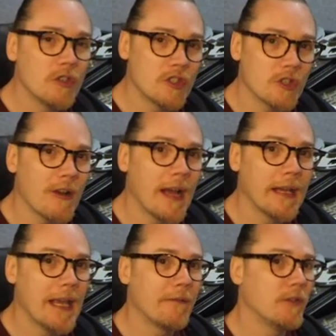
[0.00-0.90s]

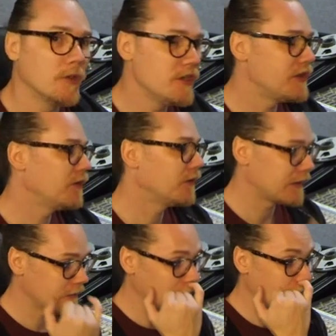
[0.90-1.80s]
try, if you're using your
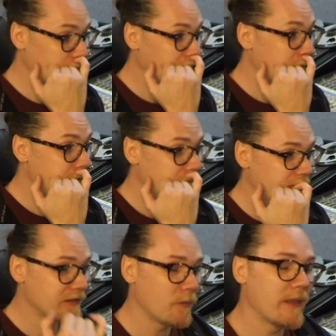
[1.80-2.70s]
digital audio
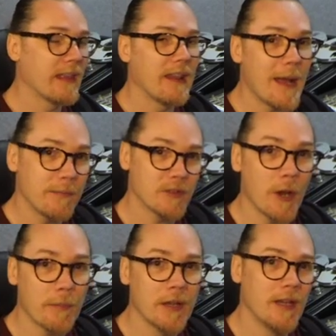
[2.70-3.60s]
interface with a
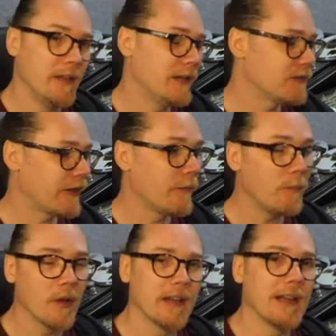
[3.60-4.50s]
laptop, you could try
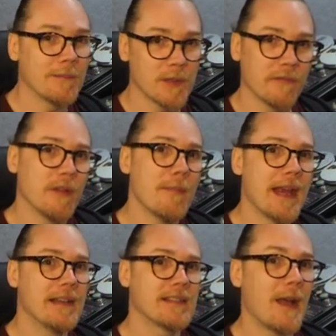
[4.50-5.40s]
unplugging a laptop from the
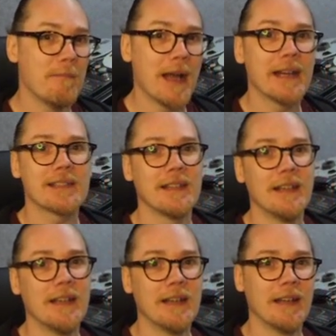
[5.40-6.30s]
mains. That might
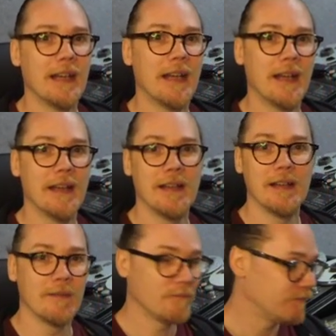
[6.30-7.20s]

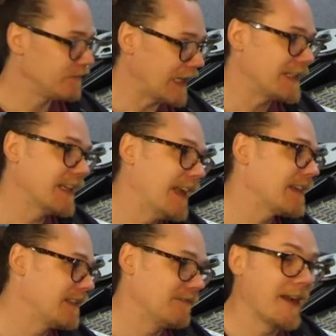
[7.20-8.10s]

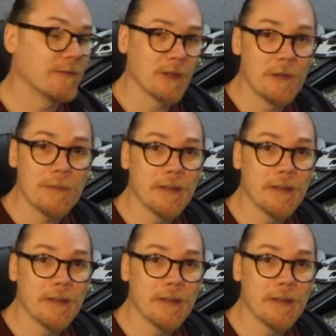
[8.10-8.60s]
disconnect the ground loop,